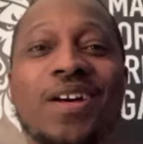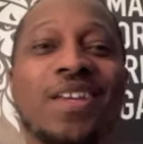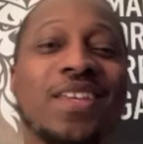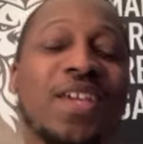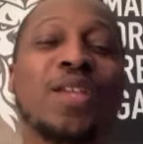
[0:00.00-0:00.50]

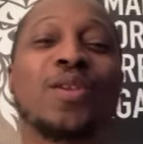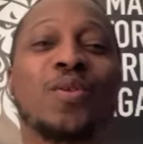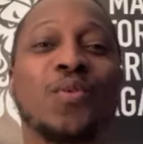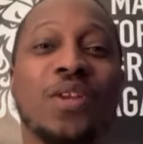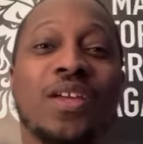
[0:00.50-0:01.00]
Again,
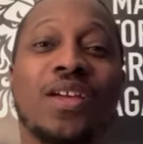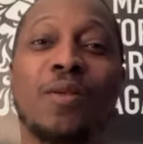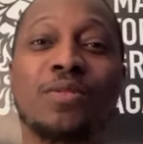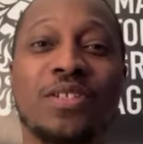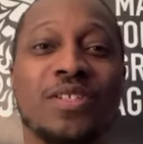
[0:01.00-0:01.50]
when it
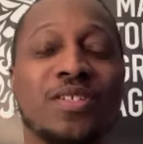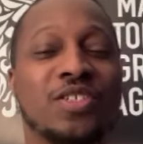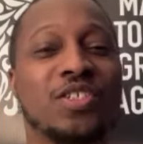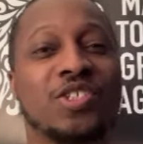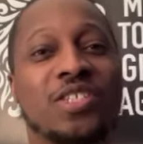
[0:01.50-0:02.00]
comes to this
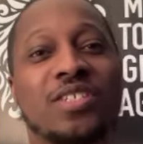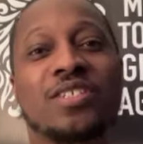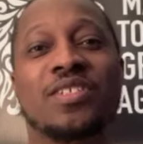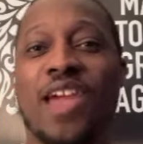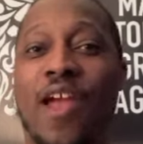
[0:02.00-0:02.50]

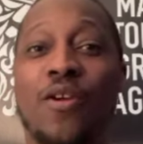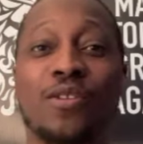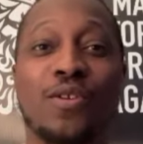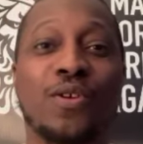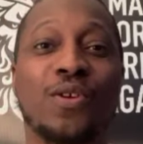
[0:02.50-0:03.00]
Jesus
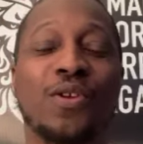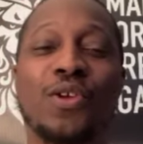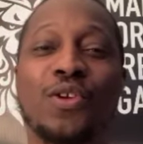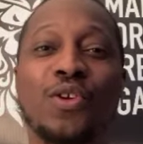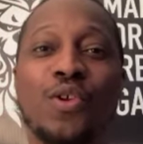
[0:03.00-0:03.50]
character,
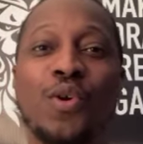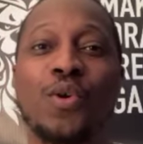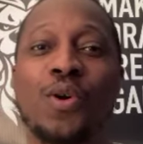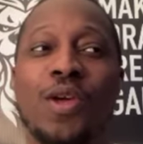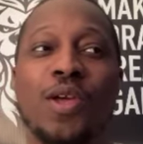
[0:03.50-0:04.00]
you
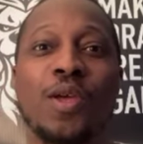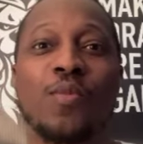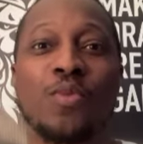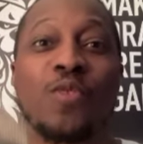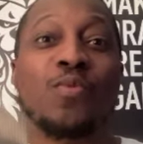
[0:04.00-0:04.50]
know,
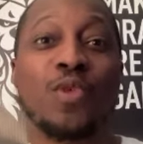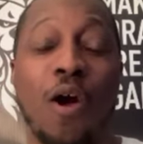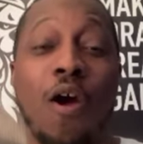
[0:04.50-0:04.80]
people